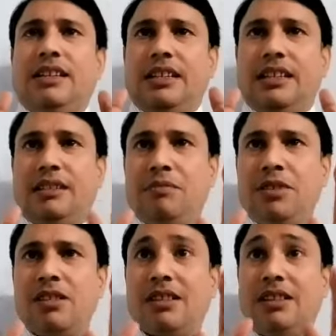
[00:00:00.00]
It
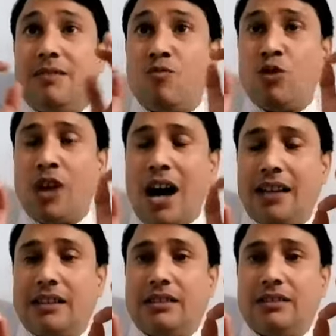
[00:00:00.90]
means the
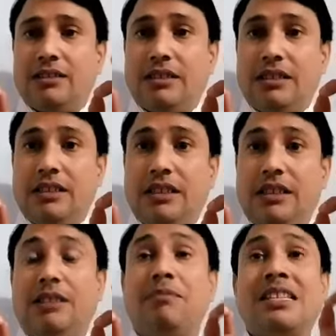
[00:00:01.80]
monarch.
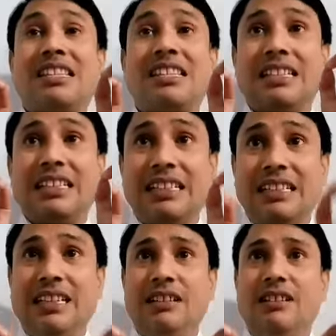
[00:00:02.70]
It means
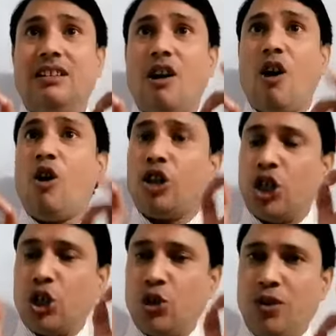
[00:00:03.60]
king or
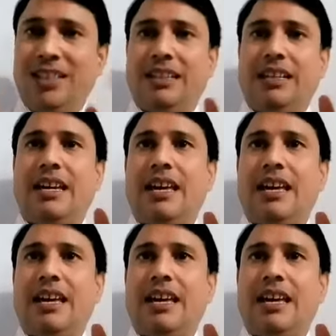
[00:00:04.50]
queen.